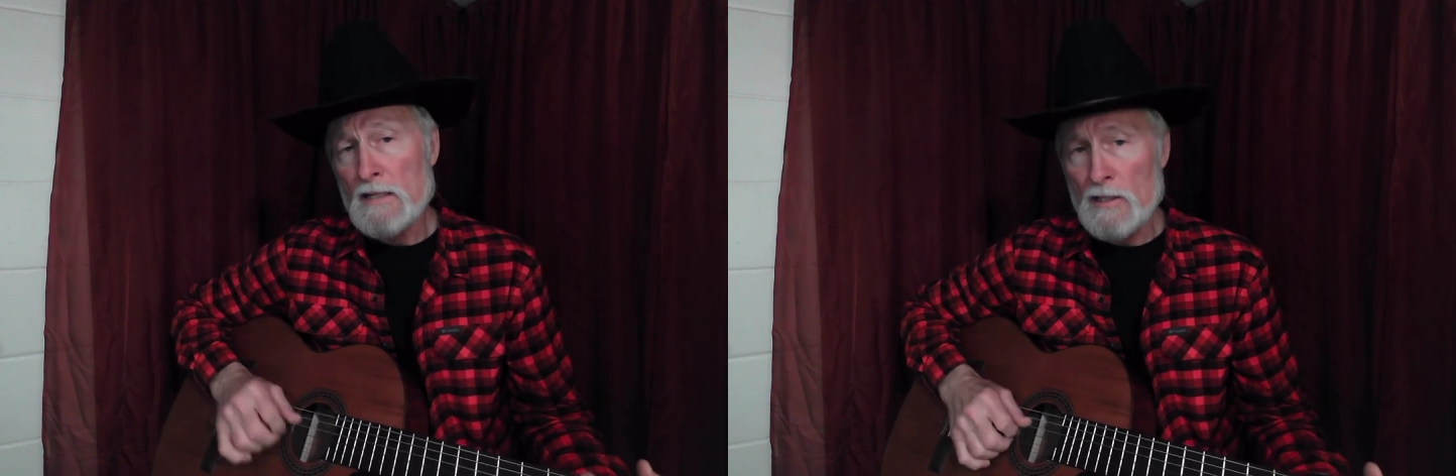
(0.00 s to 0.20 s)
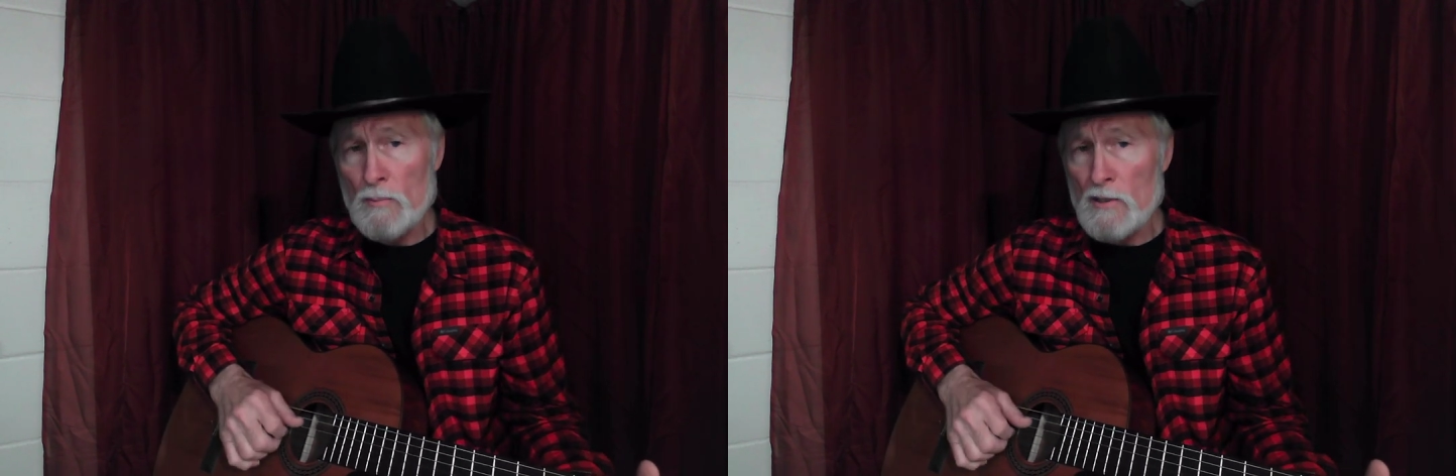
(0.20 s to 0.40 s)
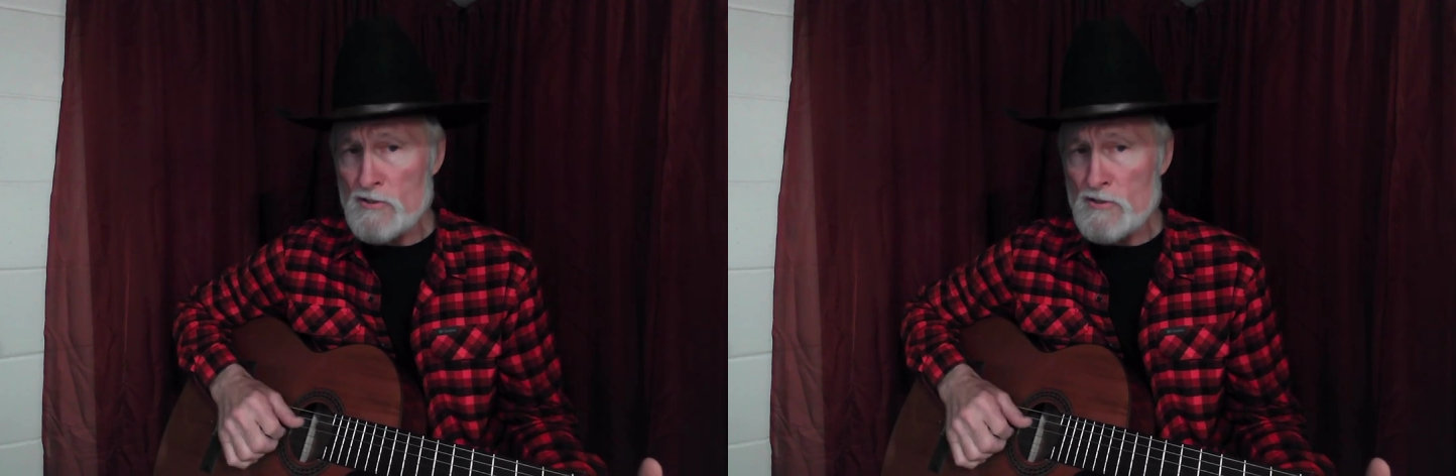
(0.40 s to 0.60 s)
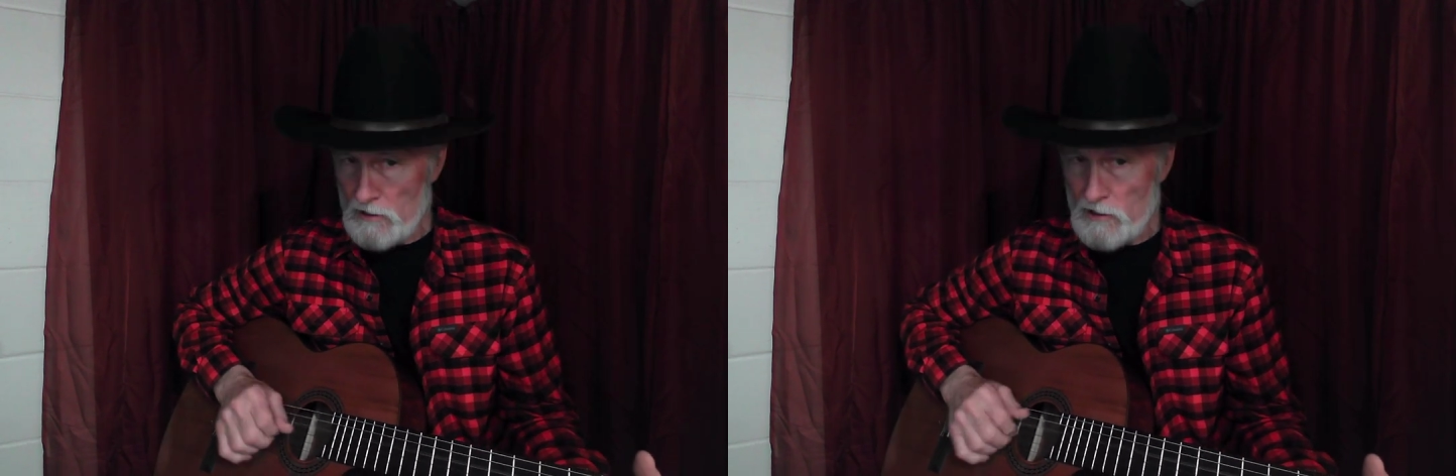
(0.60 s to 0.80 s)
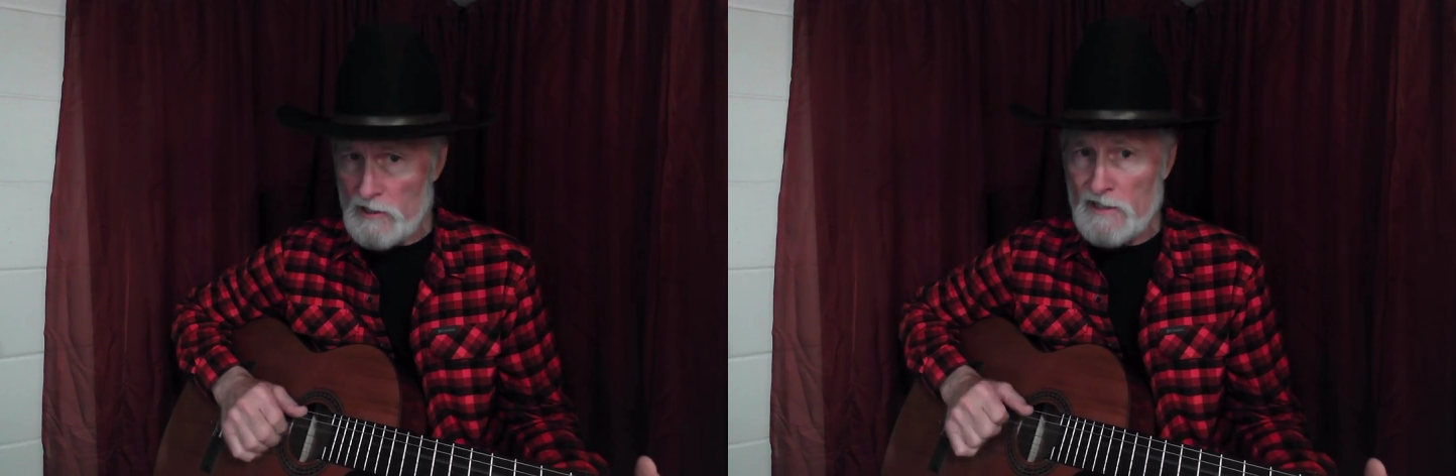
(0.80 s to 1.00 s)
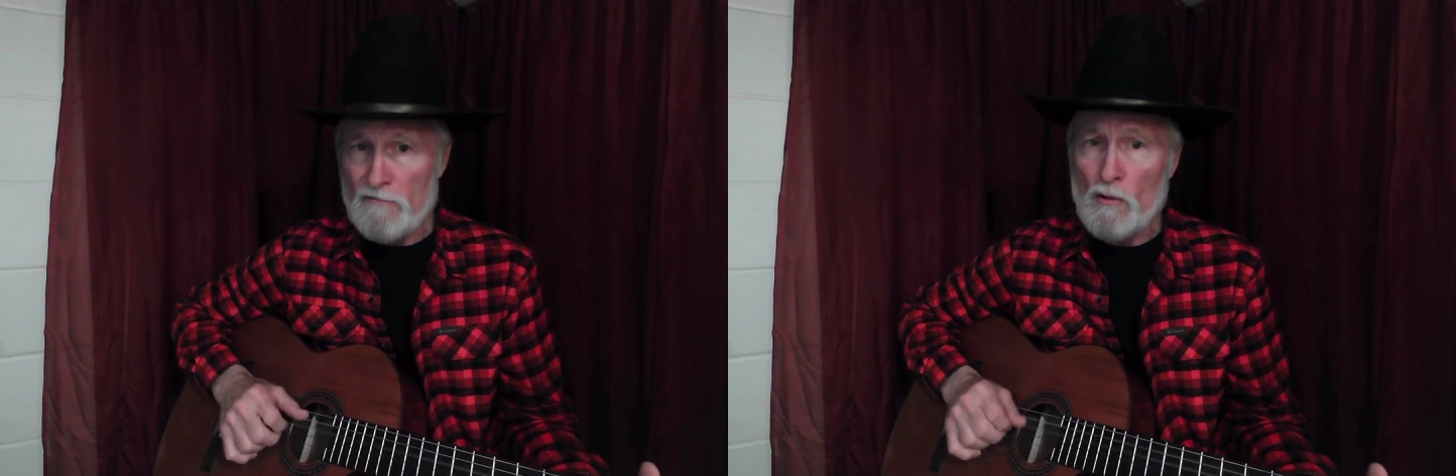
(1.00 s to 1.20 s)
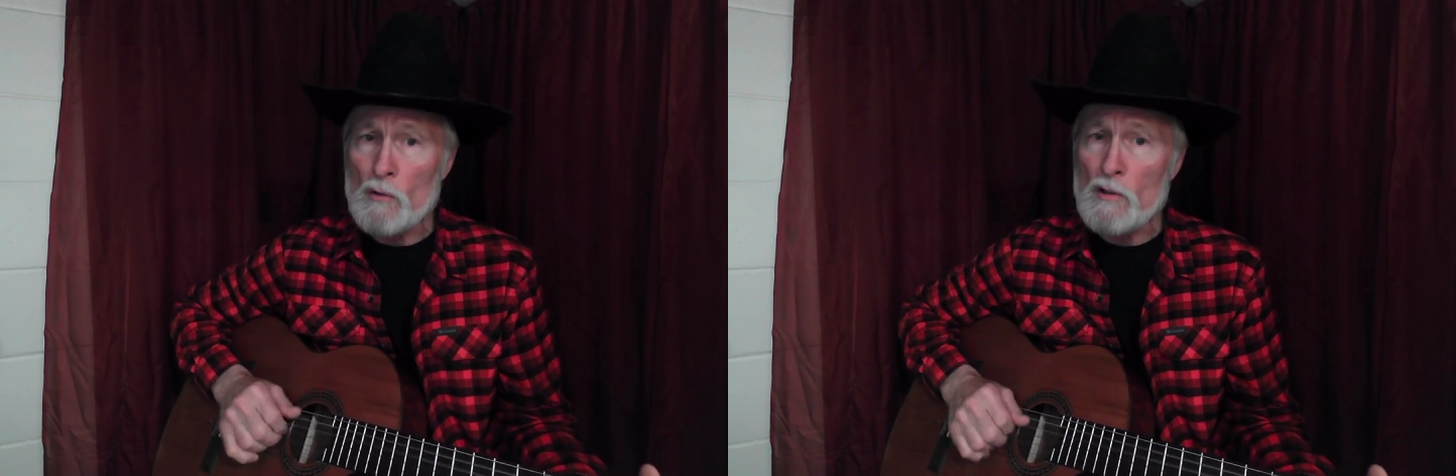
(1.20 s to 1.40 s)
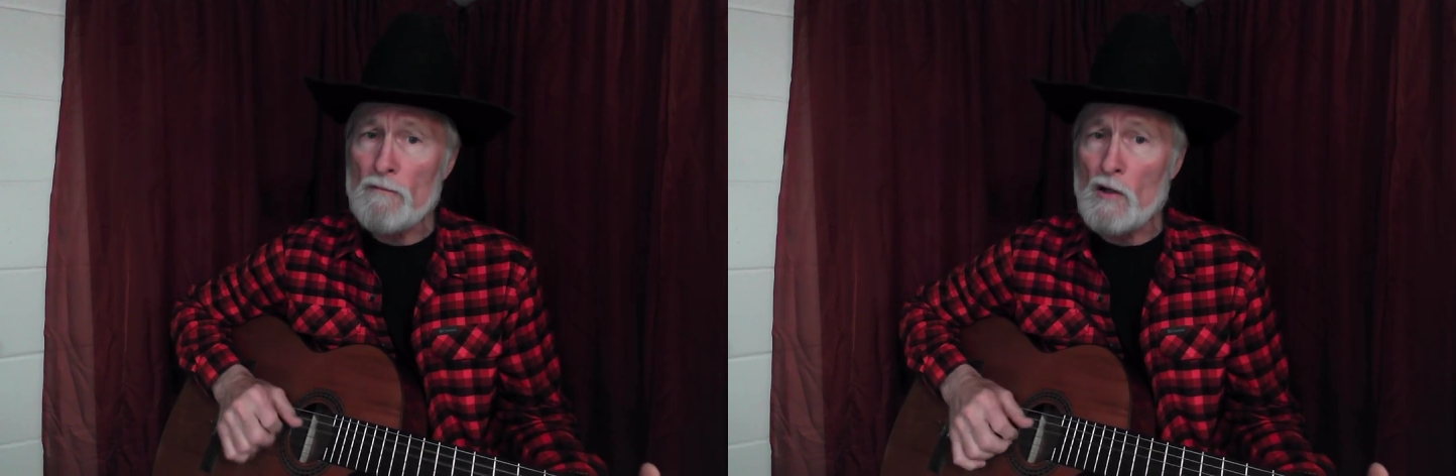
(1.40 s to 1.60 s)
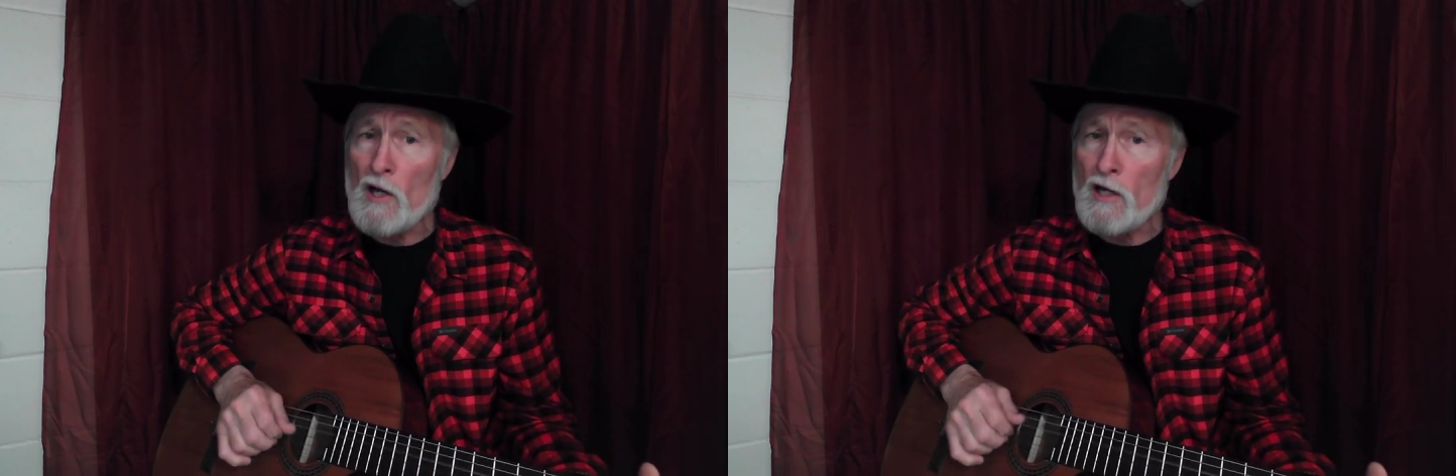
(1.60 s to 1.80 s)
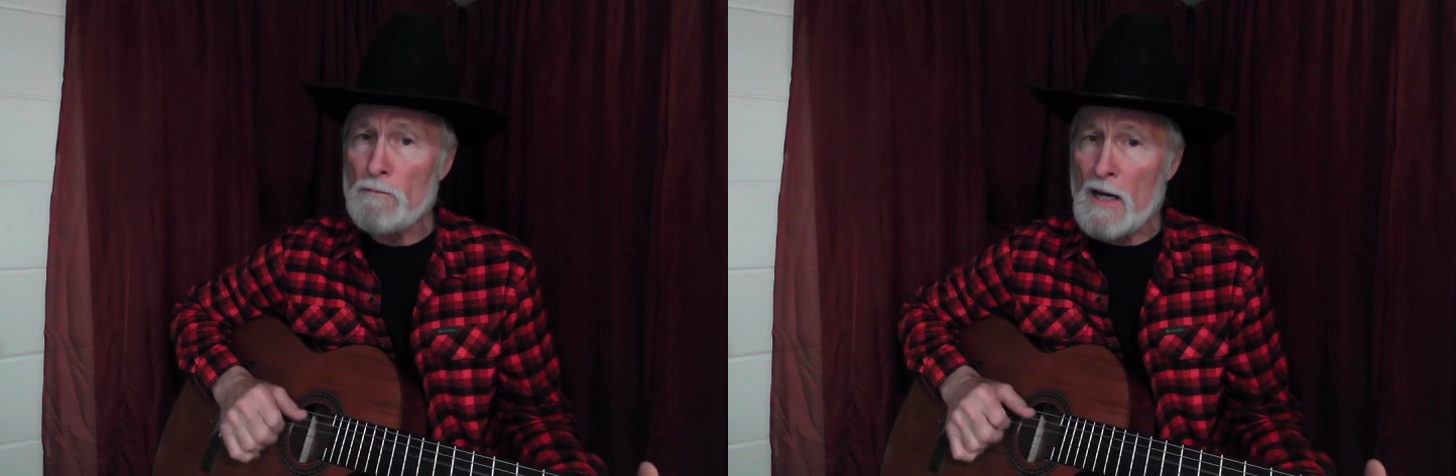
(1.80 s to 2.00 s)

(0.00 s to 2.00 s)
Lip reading: It was clearly voter fraud,